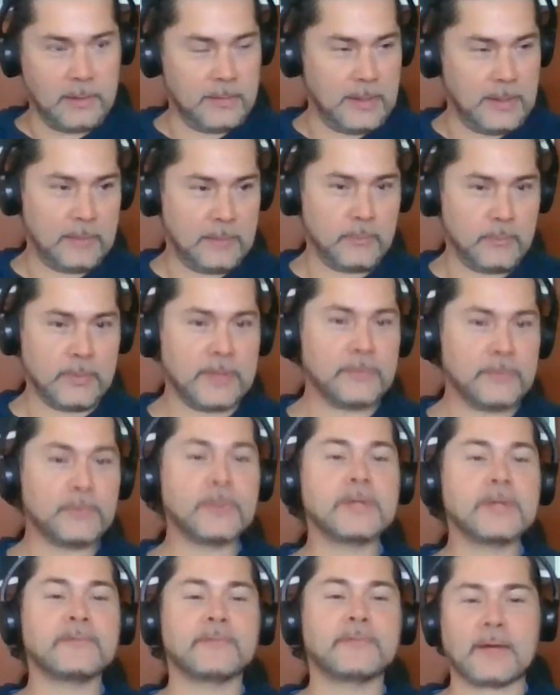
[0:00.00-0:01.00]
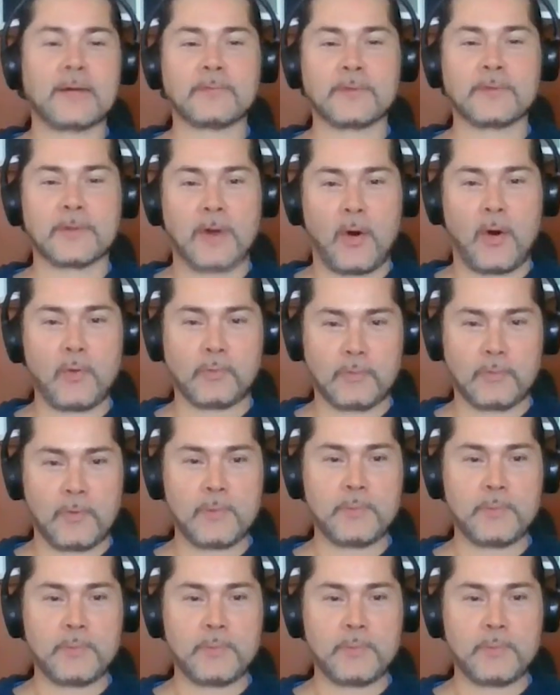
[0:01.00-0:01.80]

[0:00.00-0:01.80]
Like we've never grown